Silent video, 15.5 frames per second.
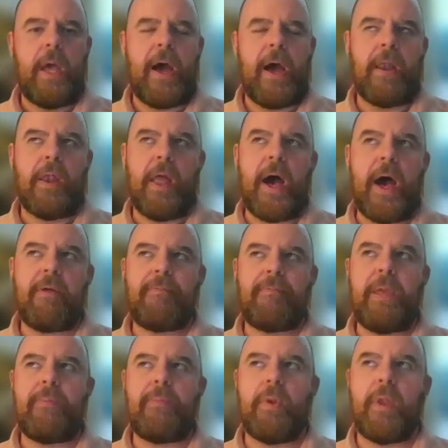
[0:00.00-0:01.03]
A lot
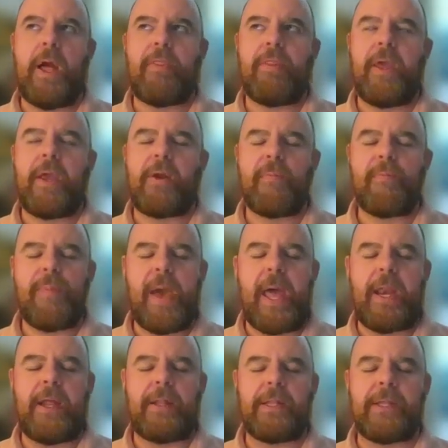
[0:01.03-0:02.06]
of people, I think, are
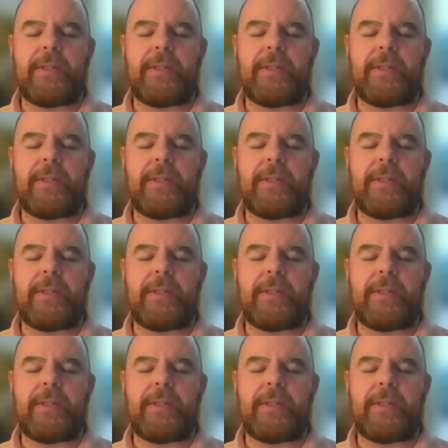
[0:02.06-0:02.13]
betting